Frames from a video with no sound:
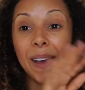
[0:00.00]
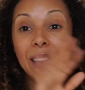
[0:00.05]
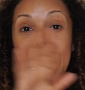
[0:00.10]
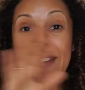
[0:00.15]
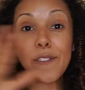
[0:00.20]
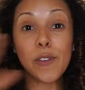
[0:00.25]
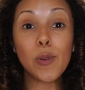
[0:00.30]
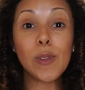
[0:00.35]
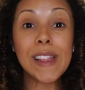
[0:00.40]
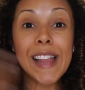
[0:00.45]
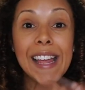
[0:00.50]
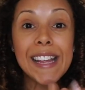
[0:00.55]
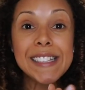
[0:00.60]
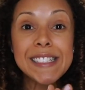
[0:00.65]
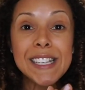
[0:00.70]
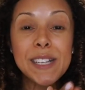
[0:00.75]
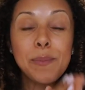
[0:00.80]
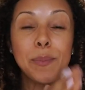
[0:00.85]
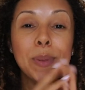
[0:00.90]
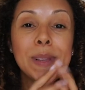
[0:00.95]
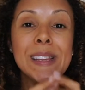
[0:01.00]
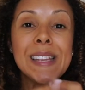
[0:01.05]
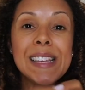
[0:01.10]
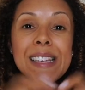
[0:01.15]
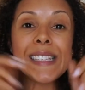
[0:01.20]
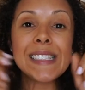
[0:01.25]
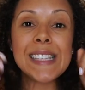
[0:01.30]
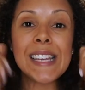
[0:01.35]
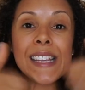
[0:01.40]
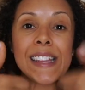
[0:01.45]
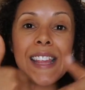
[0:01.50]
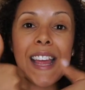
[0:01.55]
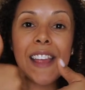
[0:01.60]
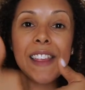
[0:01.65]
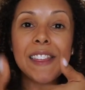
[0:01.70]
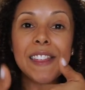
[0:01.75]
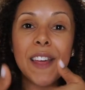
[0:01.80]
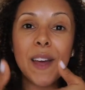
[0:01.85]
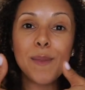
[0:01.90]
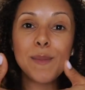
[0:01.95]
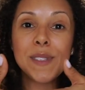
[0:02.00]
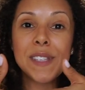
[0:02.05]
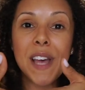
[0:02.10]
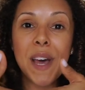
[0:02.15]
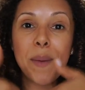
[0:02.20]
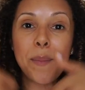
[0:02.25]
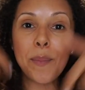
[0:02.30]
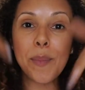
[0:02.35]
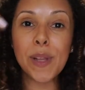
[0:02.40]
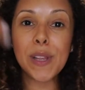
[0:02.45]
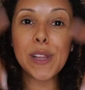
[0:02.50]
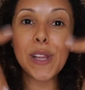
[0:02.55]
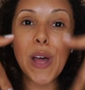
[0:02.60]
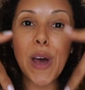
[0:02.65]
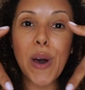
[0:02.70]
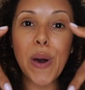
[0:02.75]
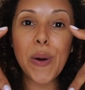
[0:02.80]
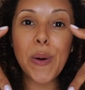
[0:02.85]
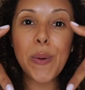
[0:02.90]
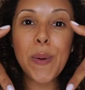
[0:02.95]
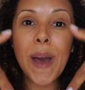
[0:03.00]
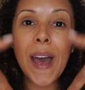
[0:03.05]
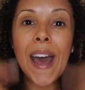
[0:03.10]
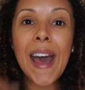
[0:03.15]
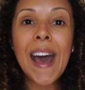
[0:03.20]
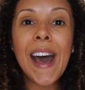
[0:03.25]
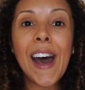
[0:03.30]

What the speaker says: If you liked it, please hit that thumbs up below.